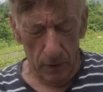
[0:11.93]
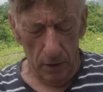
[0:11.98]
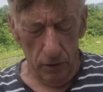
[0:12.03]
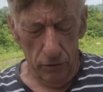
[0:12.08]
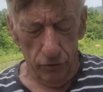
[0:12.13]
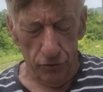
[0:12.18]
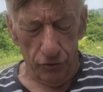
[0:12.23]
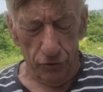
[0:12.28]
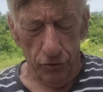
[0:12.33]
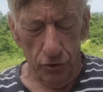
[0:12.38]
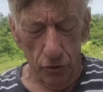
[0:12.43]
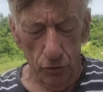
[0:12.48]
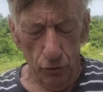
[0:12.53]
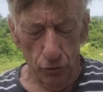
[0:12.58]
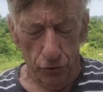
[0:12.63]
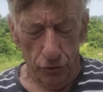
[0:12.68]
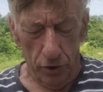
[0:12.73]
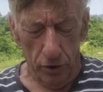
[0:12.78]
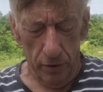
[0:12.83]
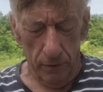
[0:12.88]
It's
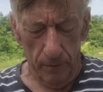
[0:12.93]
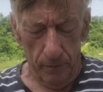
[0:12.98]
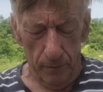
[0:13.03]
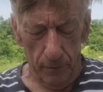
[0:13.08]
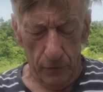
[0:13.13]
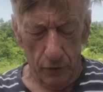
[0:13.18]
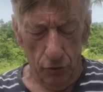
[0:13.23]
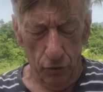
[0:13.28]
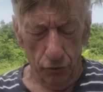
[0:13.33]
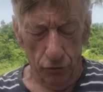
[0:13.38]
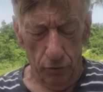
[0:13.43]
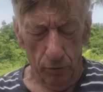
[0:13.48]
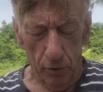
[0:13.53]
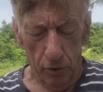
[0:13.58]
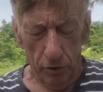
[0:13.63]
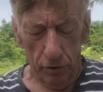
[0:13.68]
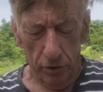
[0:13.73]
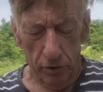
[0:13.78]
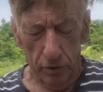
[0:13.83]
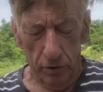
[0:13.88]
Tuesday
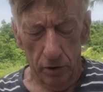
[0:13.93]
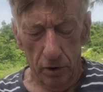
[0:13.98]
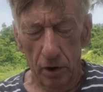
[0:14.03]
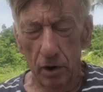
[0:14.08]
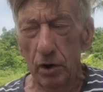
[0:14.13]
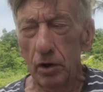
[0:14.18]
morning,